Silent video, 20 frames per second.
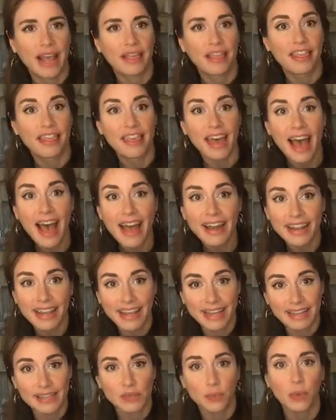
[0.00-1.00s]
And that
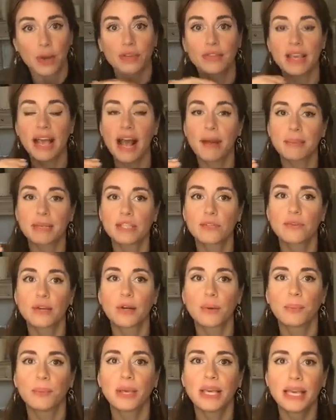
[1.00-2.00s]
is where the
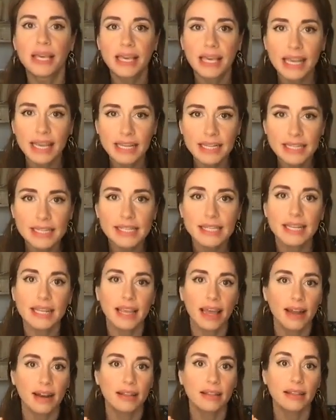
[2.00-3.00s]
atmosphere begins to
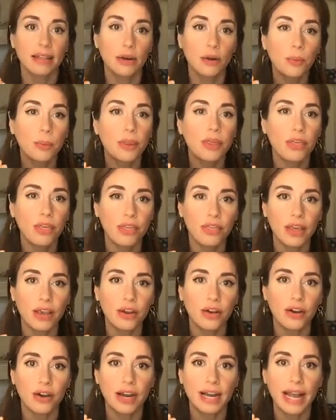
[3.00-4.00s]
get a little bit thicker.